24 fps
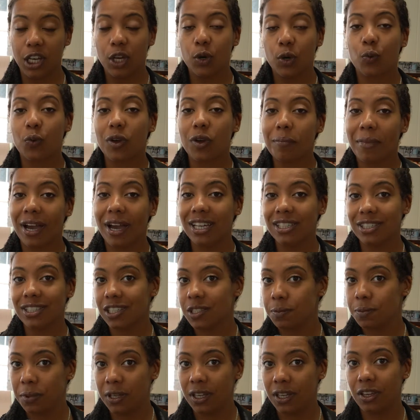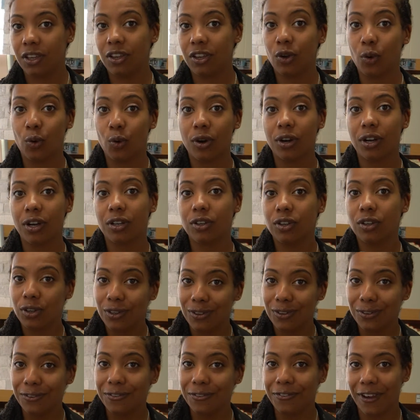We might just be your
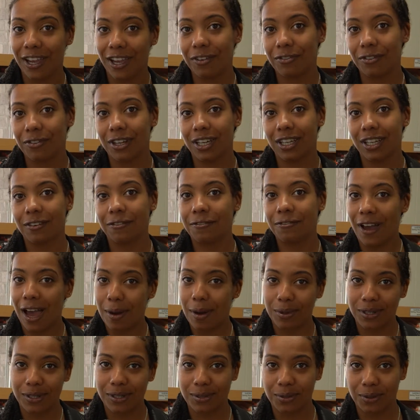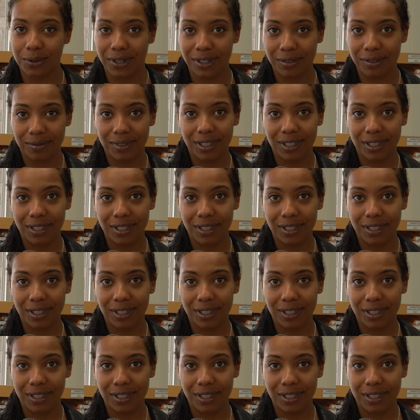new favorite fabric store.